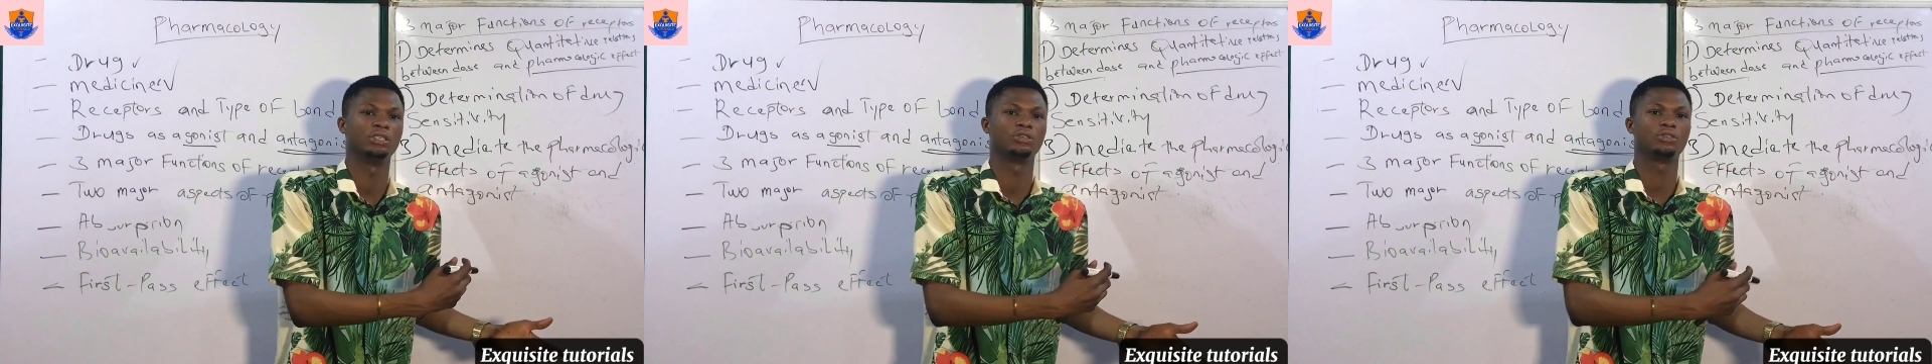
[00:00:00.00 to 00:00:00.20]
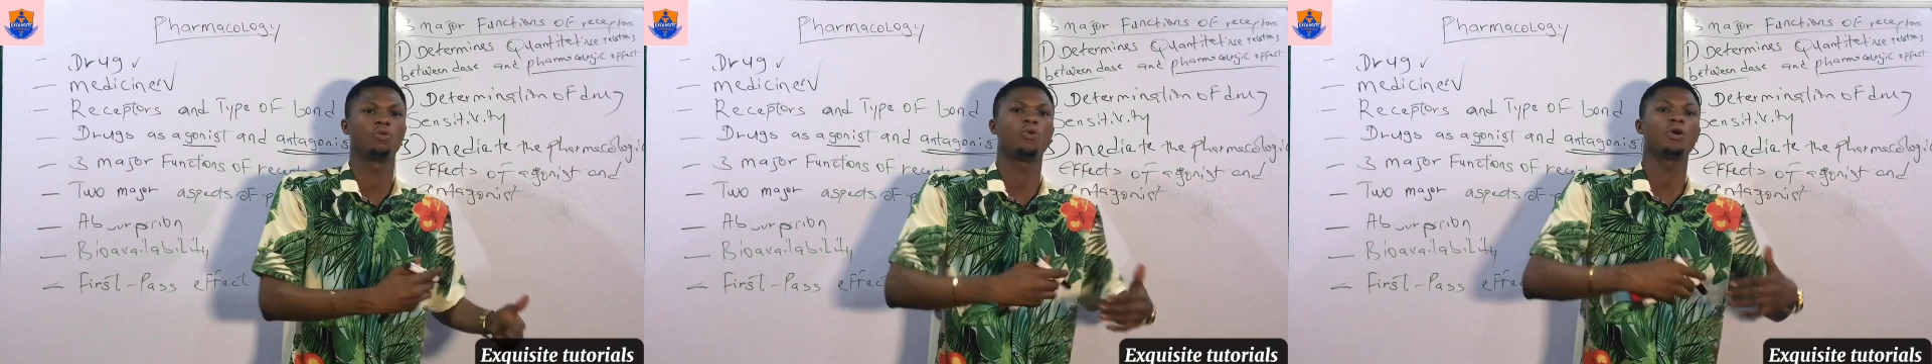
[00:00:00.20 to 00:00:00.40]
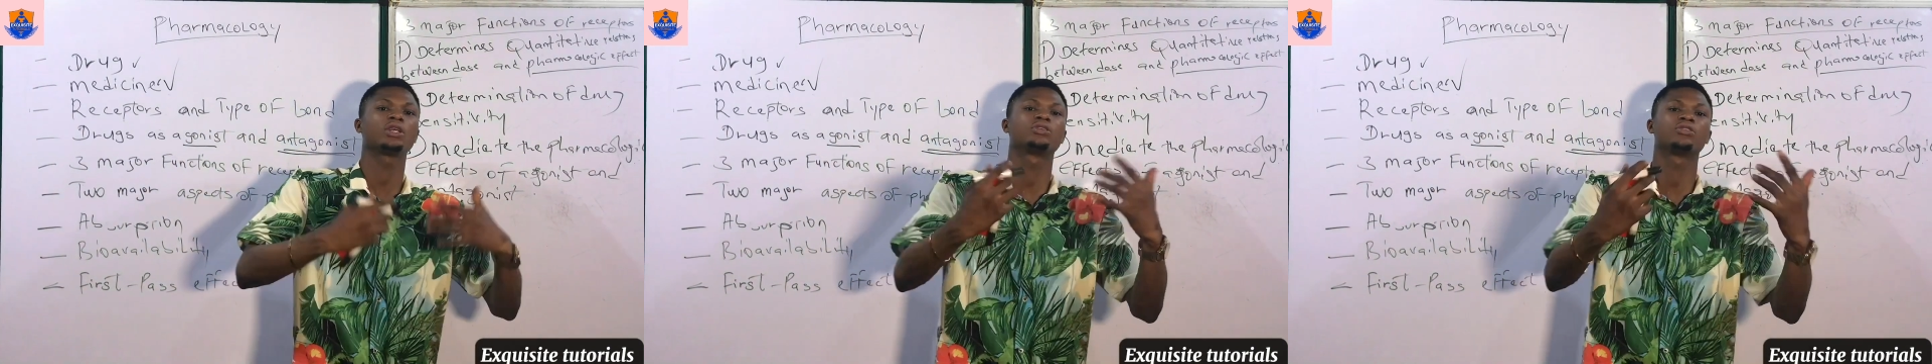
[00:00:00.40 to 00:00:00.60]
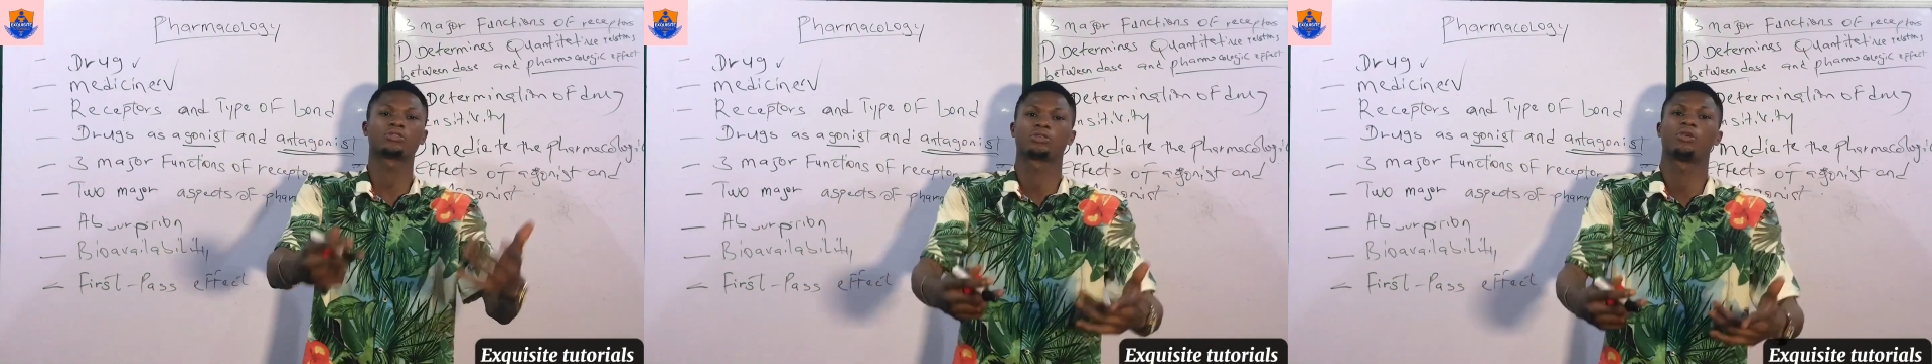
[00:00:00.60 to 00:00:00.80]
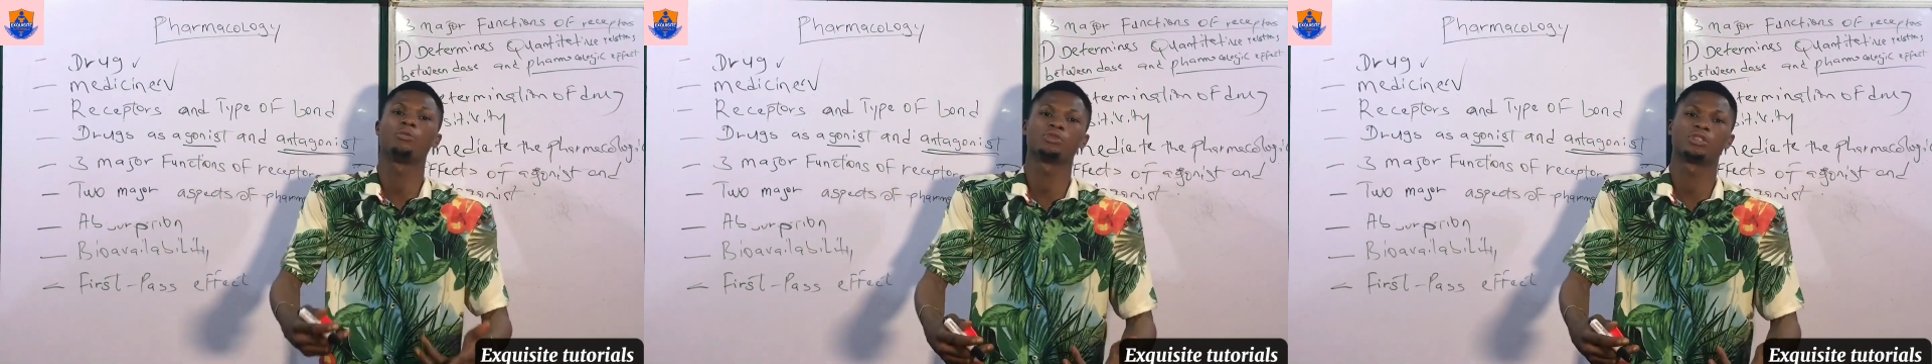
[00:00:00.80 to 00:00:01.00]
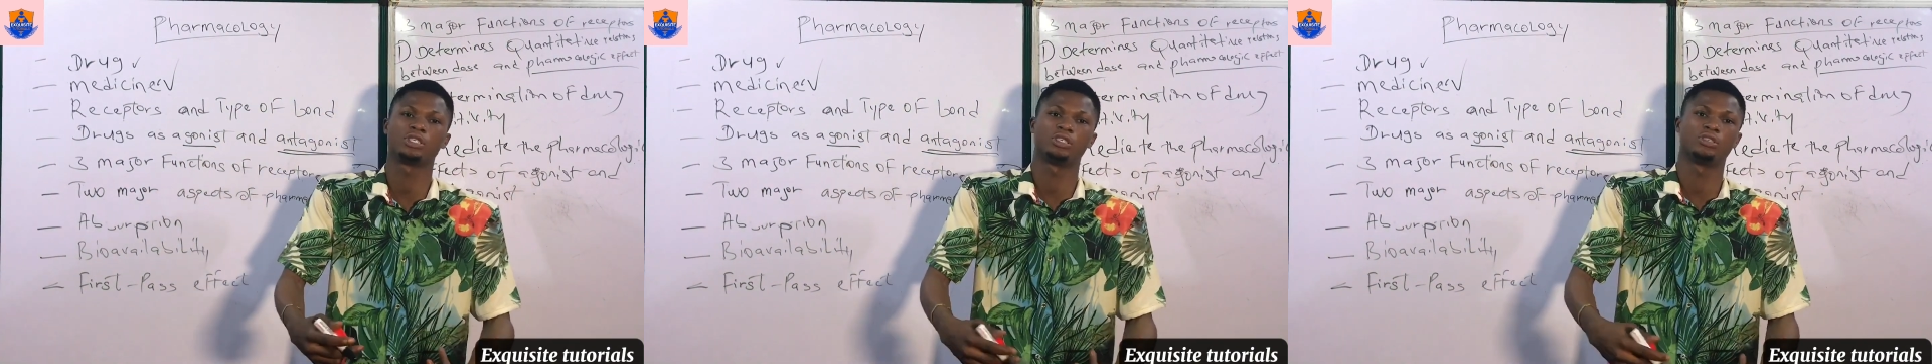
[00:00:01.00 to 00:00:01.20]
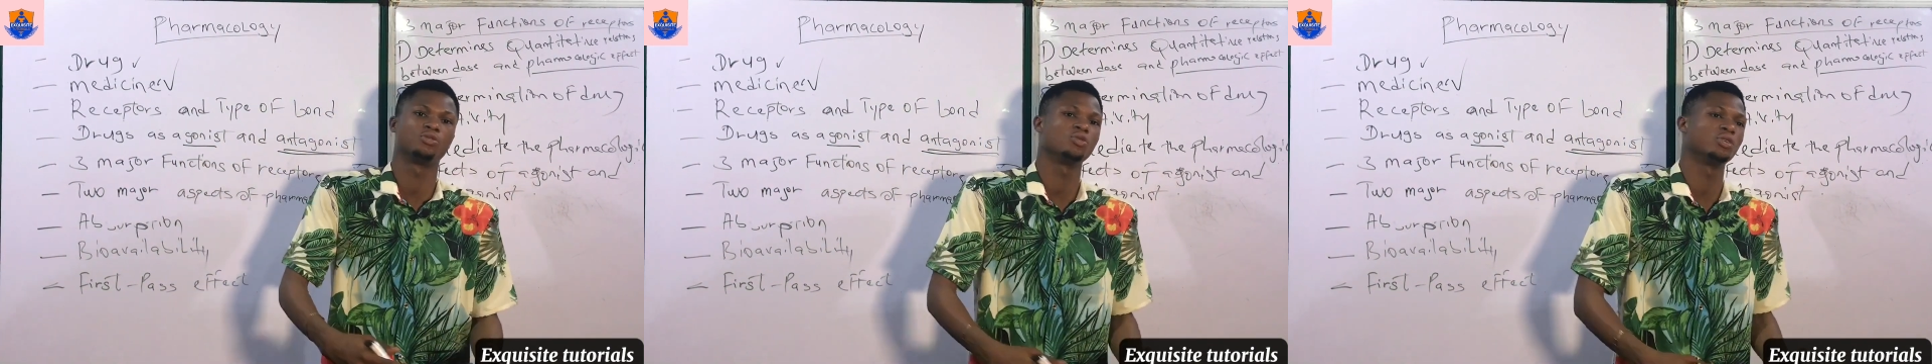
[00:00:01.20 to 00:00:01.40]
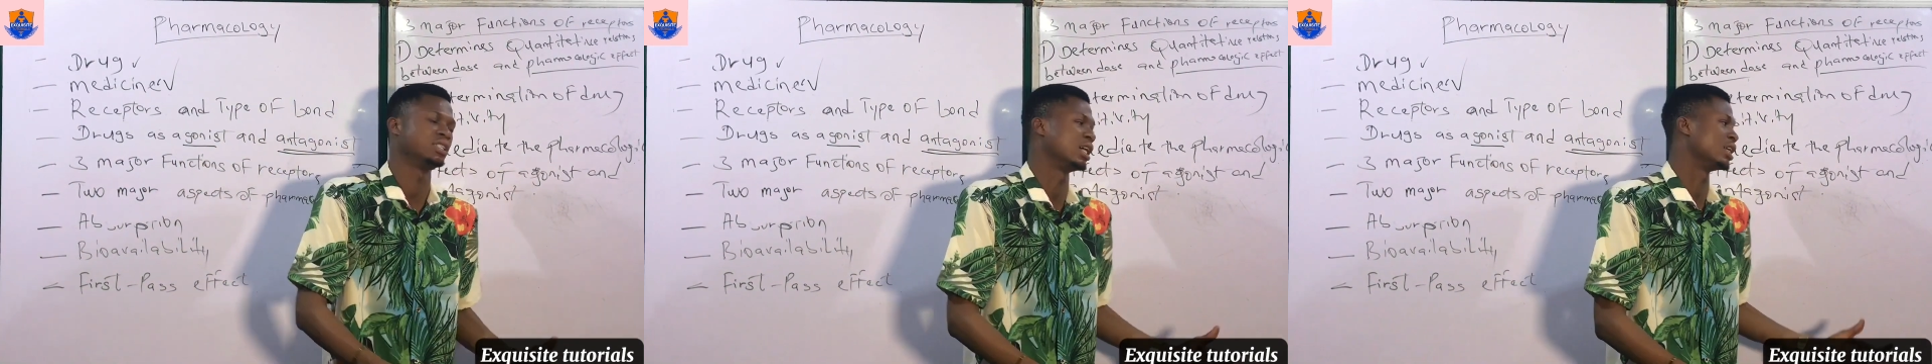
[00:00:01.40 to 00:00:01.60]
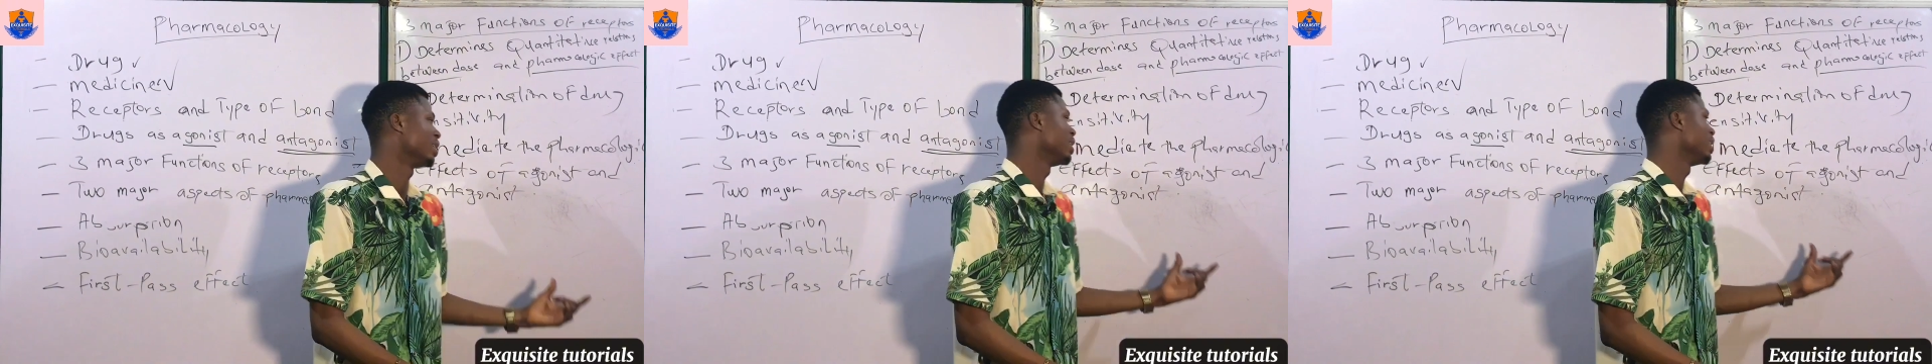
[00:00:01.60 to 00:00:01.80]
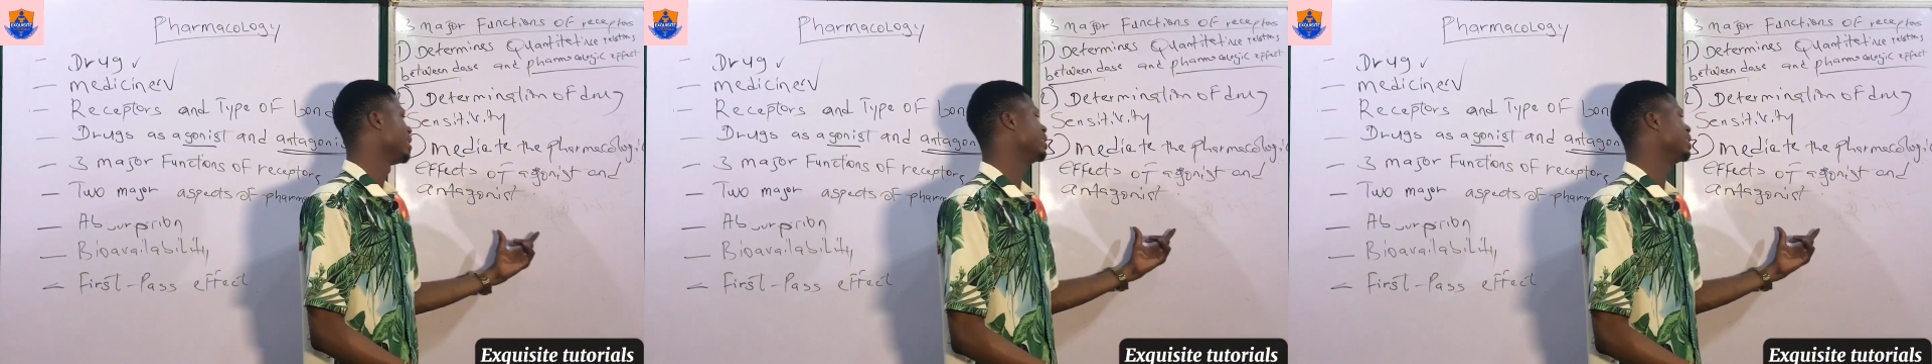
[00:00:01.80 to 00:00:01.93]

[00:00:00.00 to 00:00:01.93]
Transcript: So what it just comes in to do is that